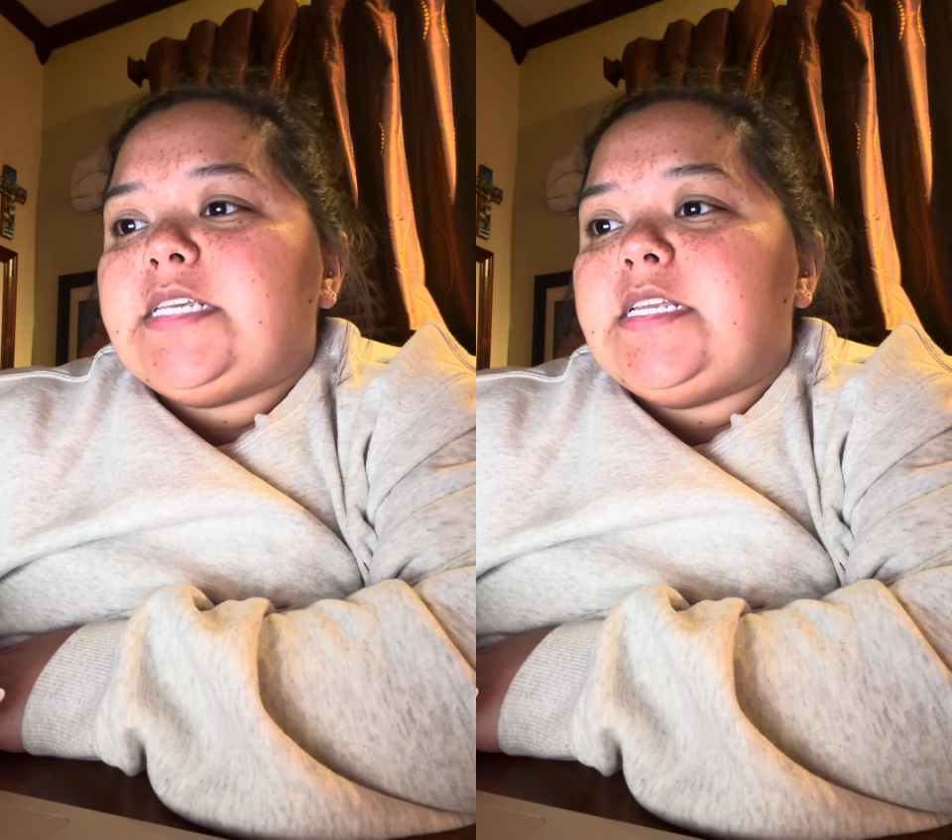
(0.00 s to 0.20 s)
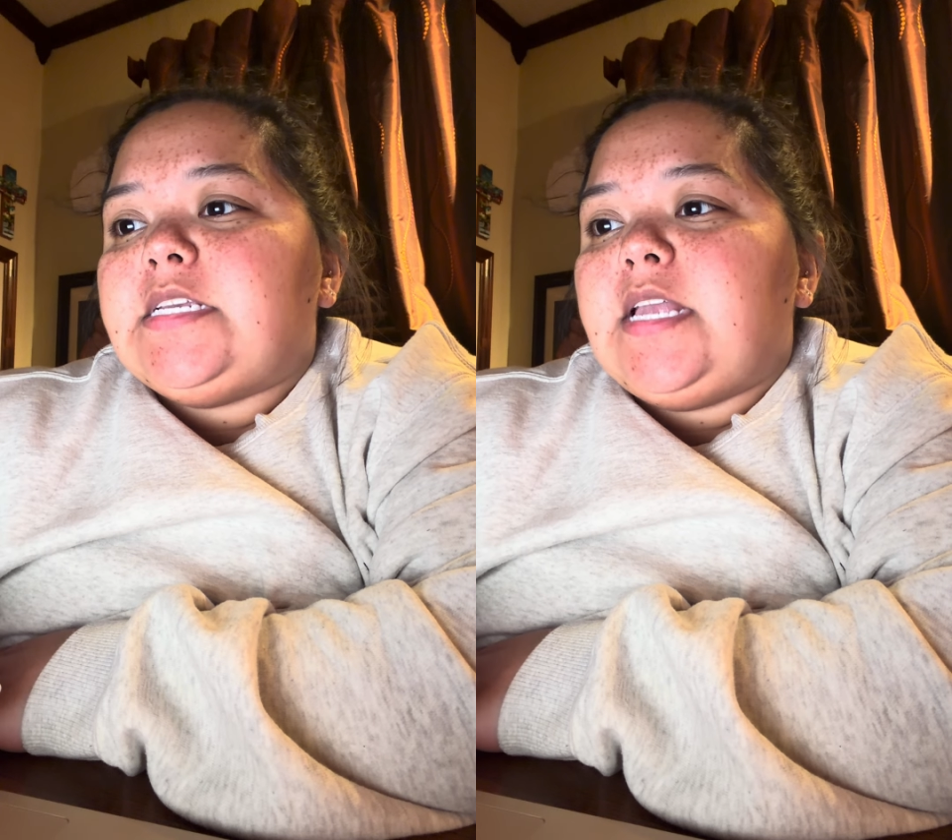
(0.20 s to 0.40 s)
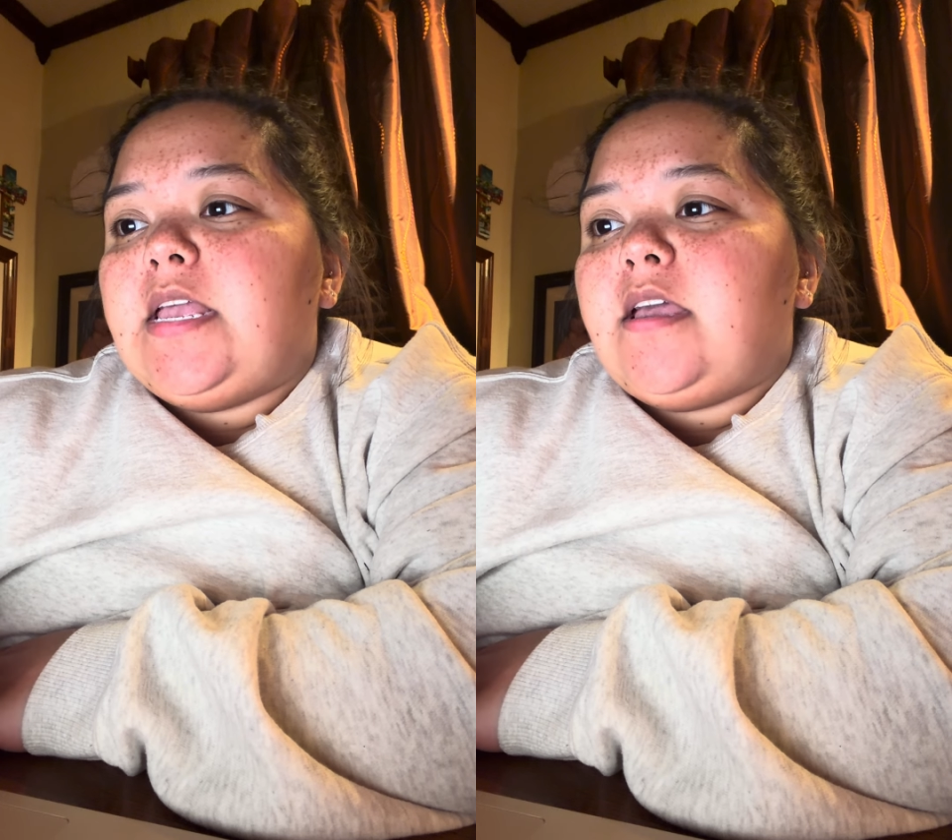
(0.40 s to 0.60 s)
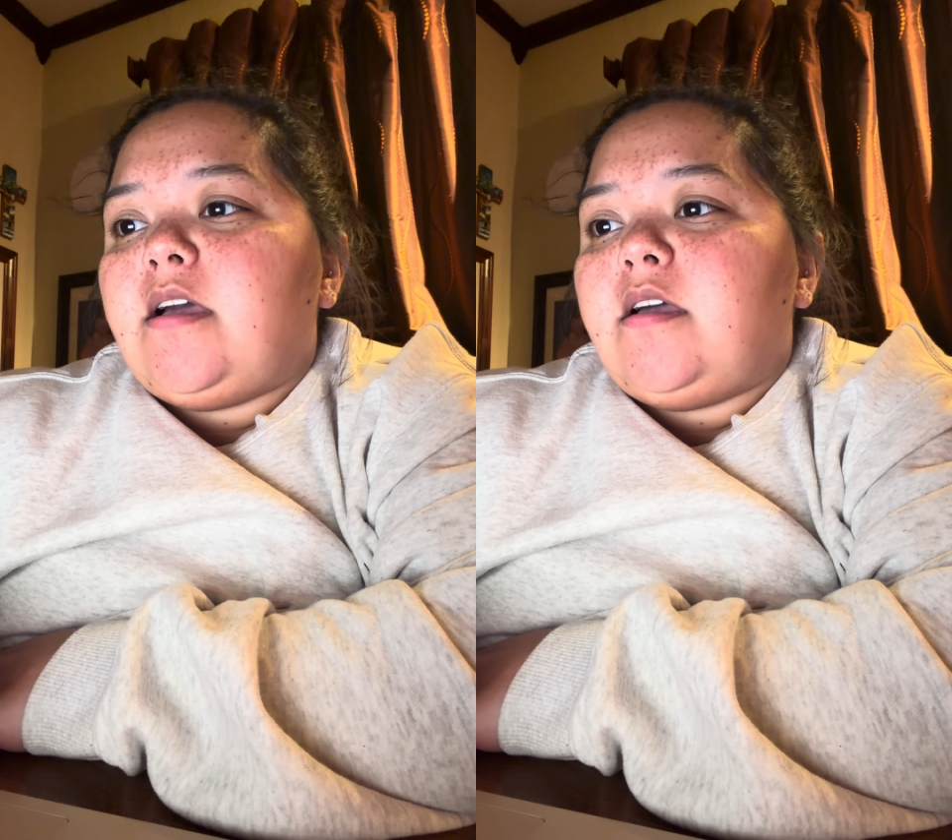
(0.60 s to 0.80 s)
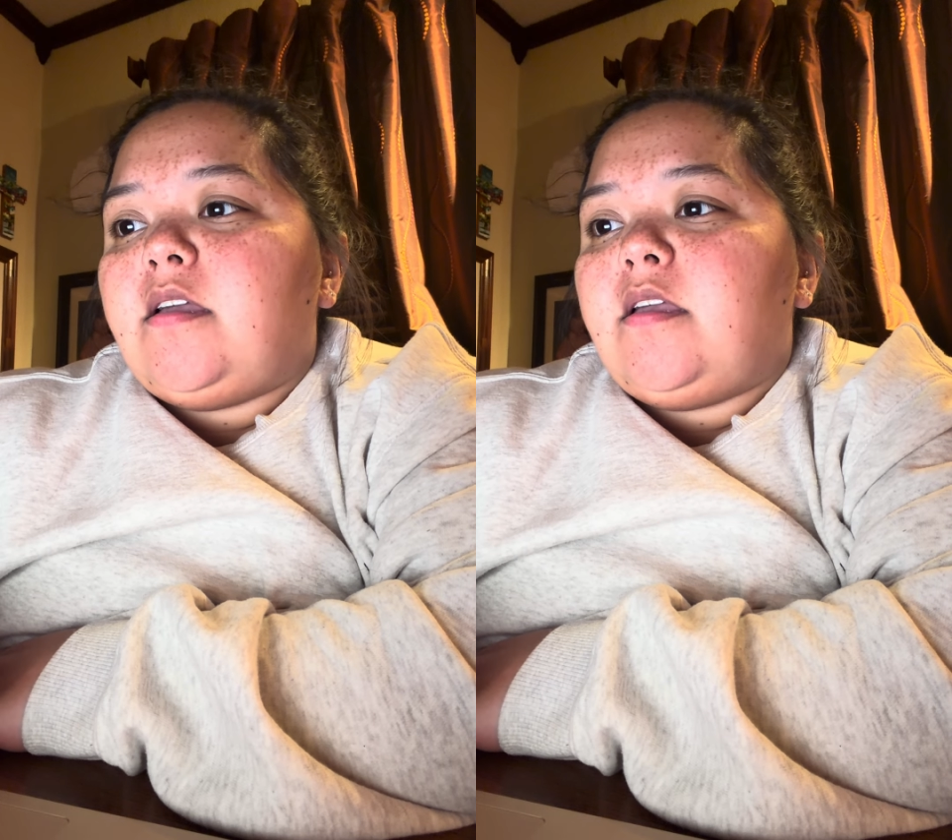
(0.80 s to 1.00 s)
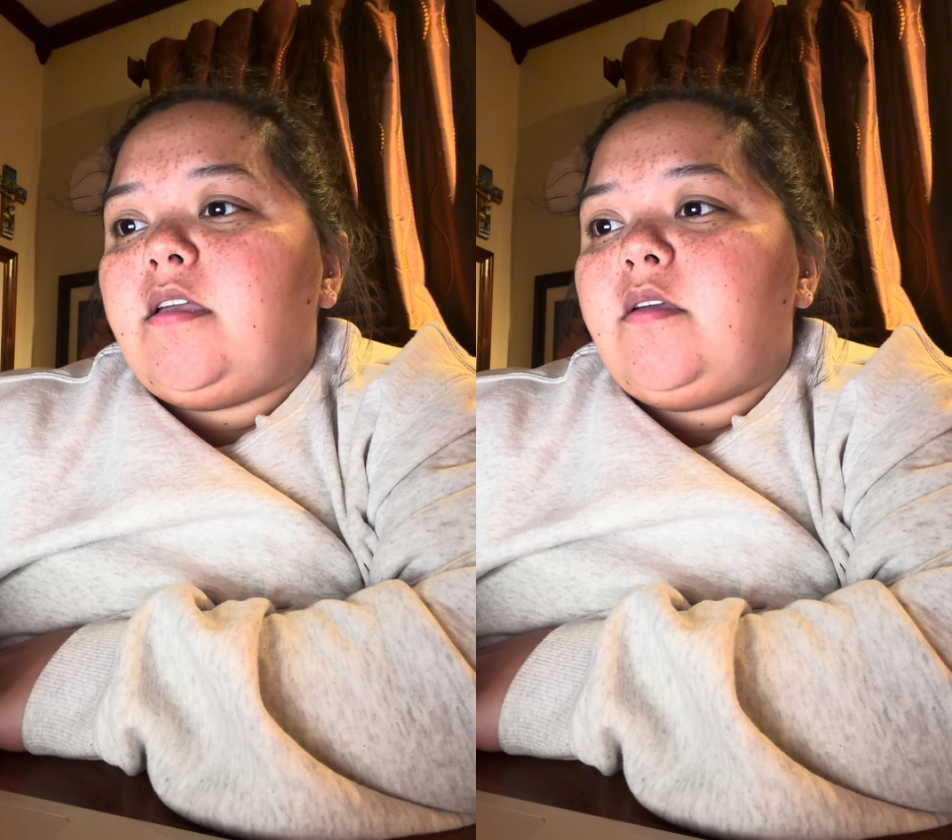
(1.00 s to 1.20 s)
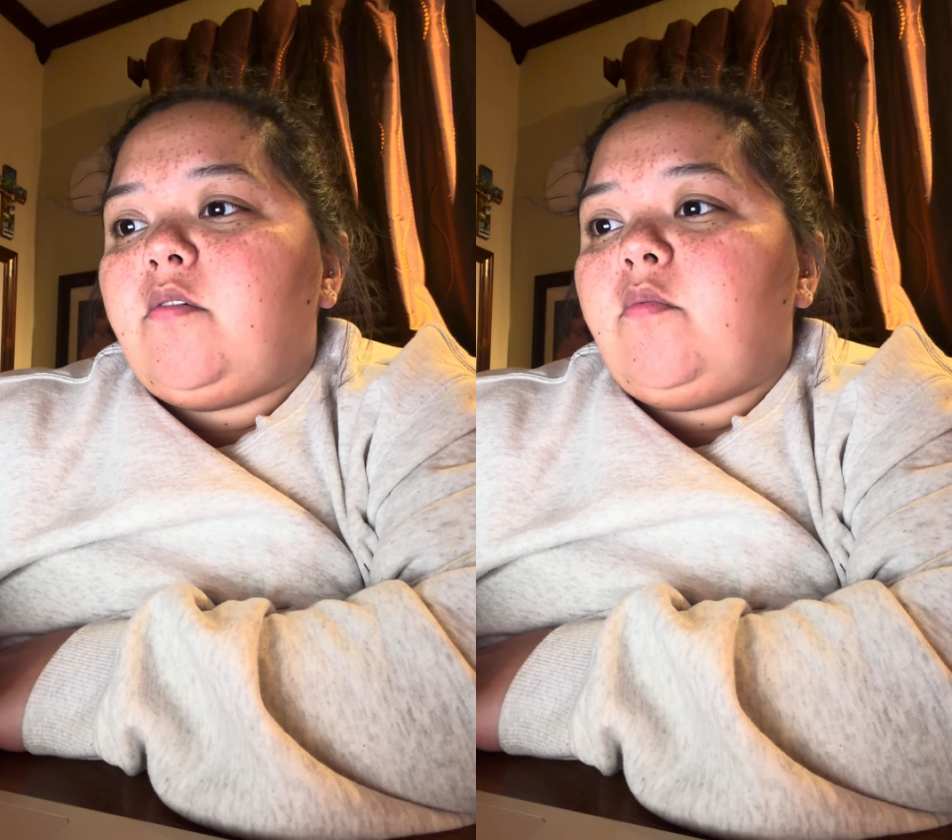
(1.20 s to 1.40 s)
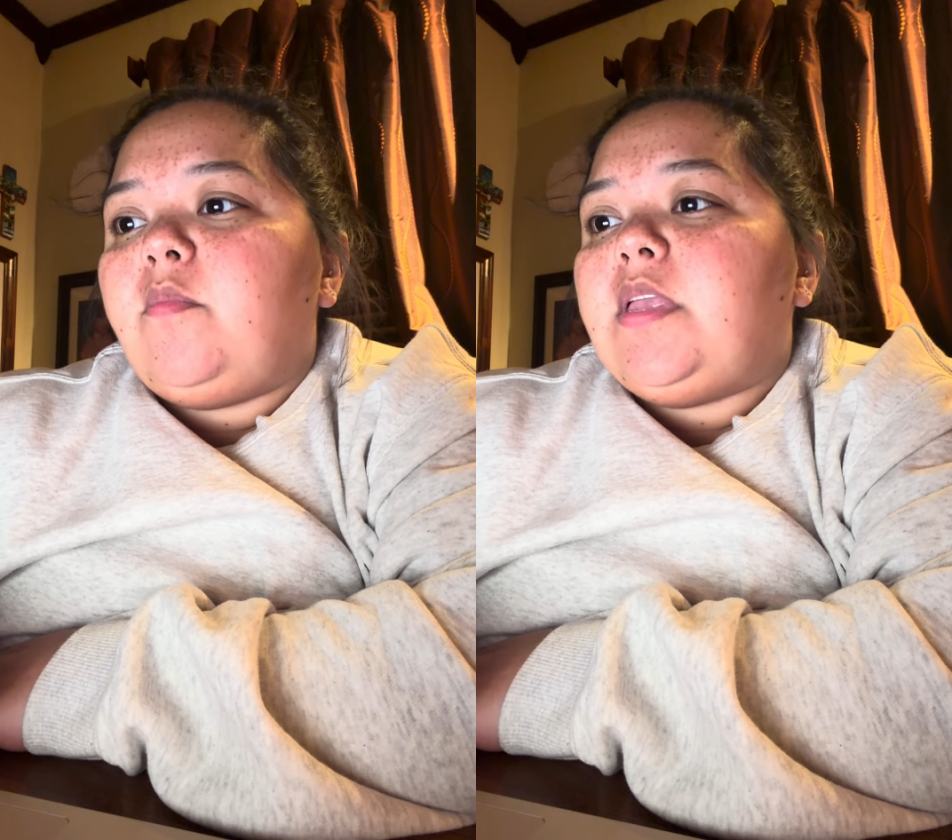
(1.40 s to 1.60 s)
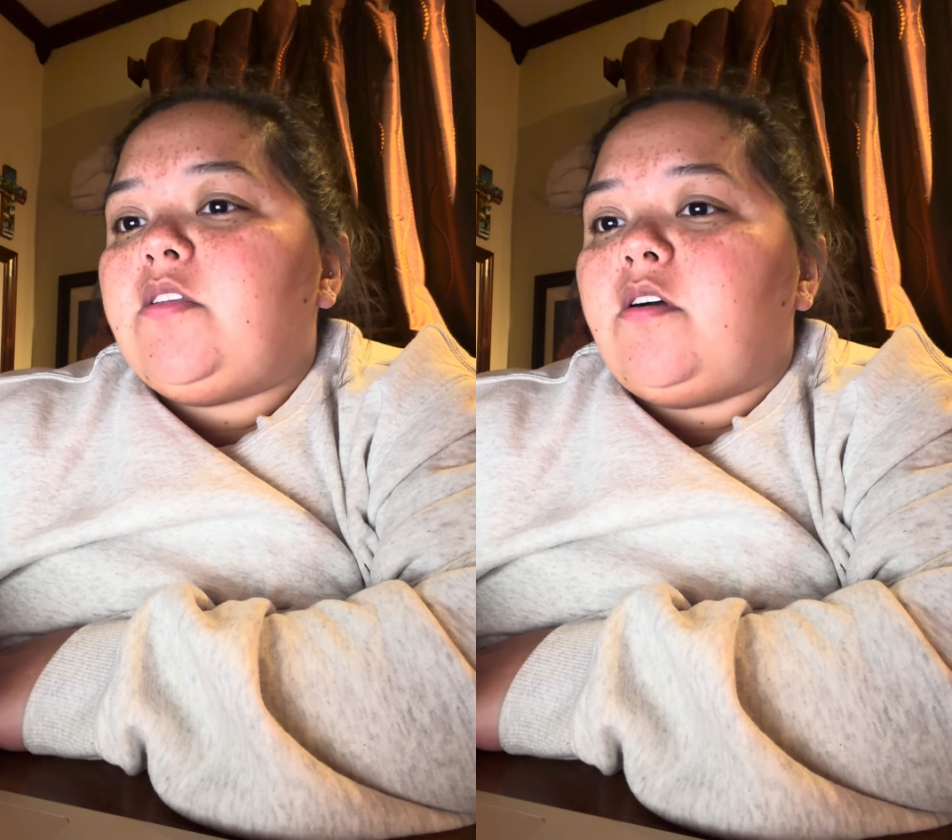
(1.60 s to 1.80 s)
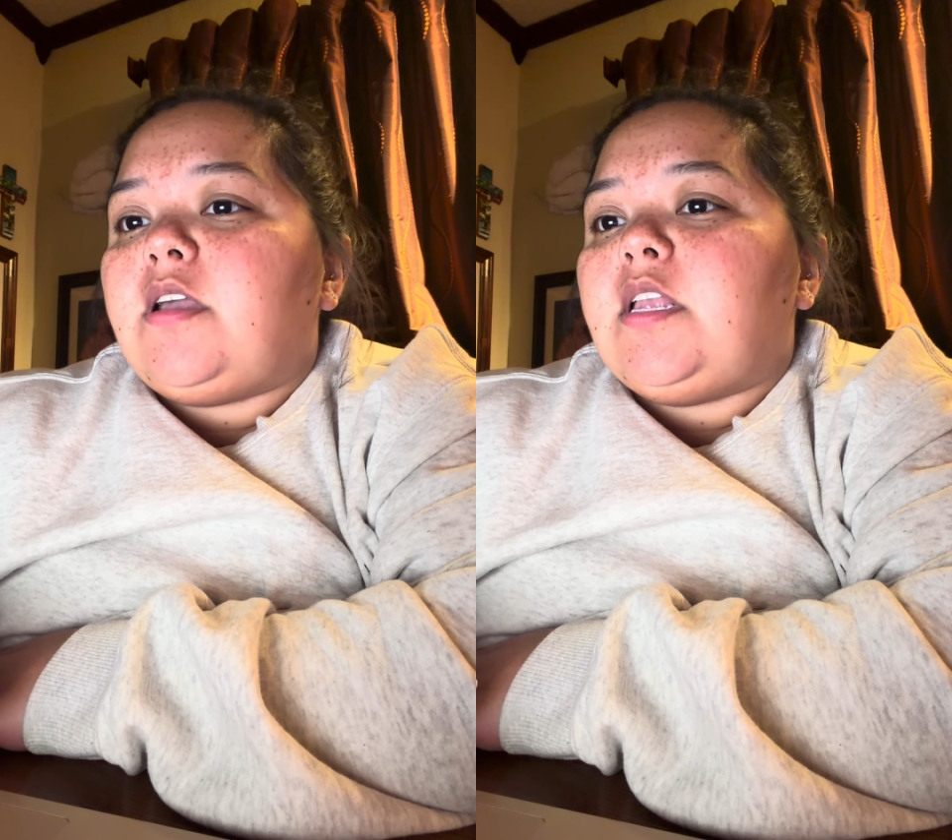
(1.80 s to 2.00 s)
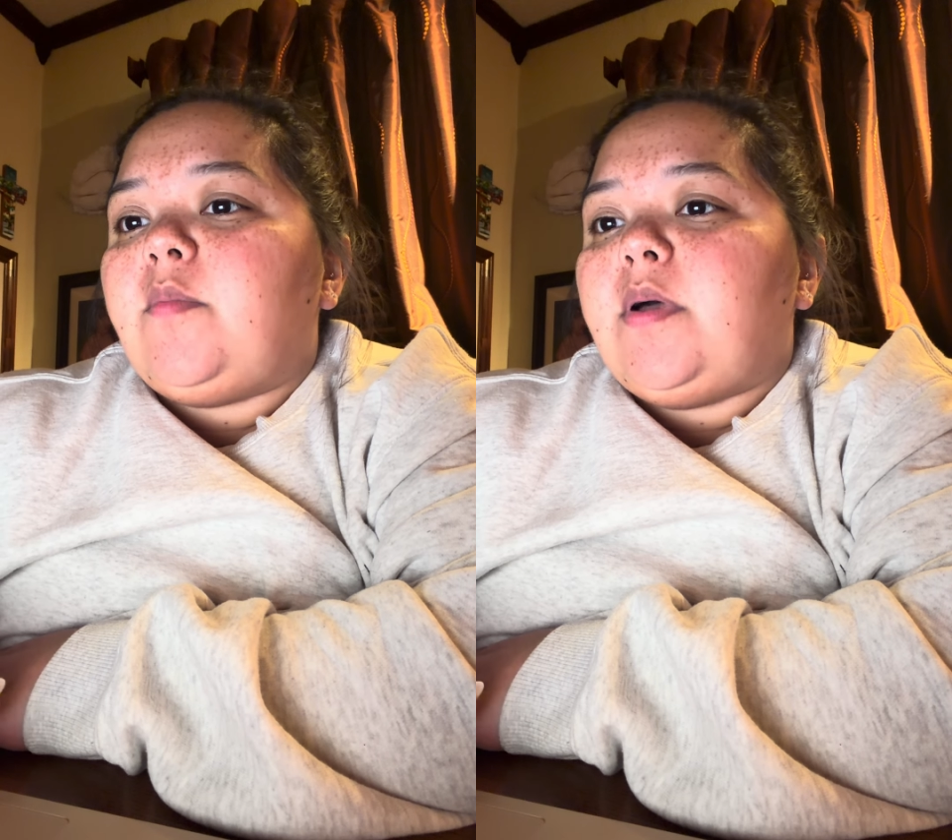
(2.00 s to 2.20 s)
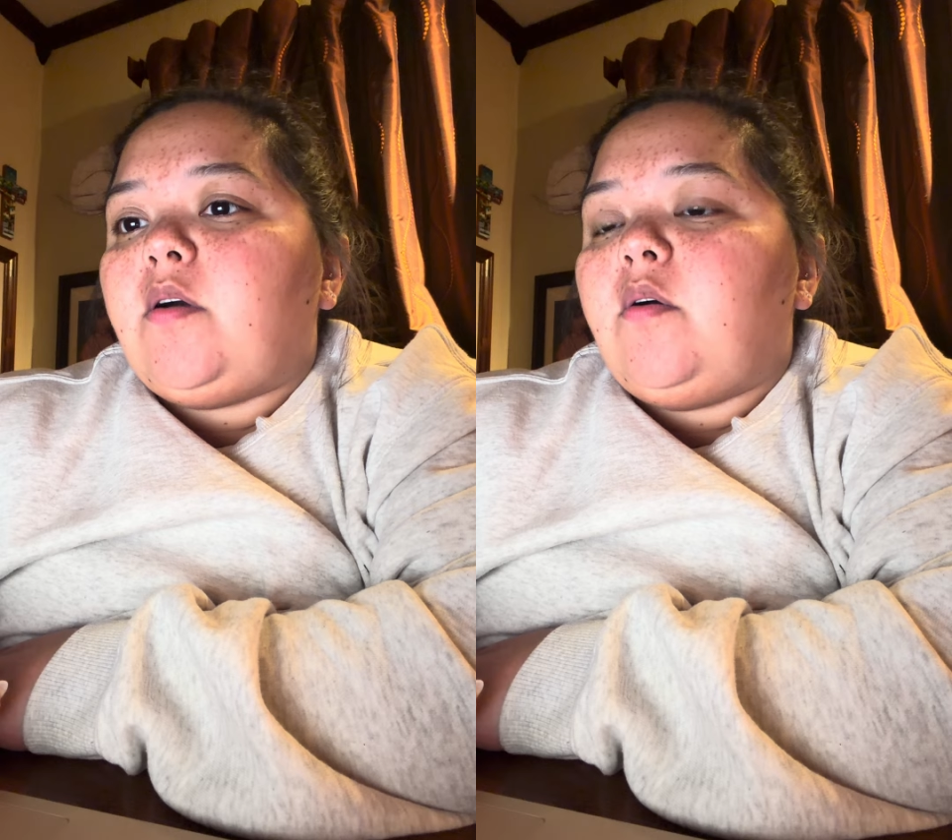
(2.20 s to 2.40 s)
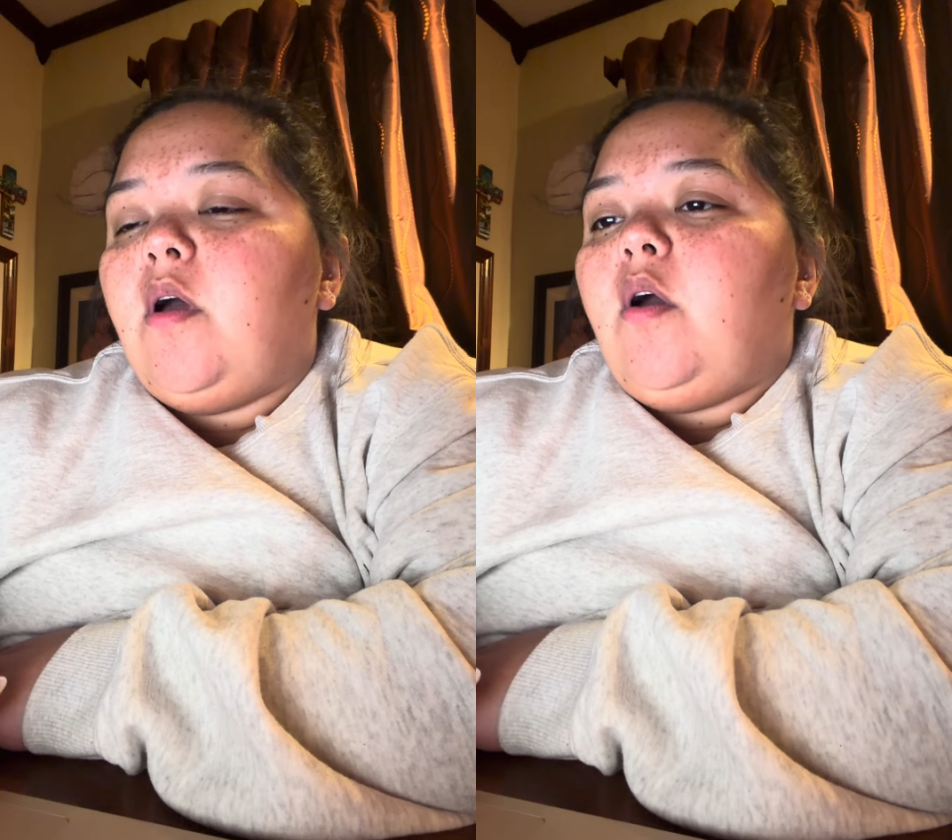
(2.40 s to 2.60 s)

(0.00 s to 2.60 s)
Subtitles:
and today I'll be talking about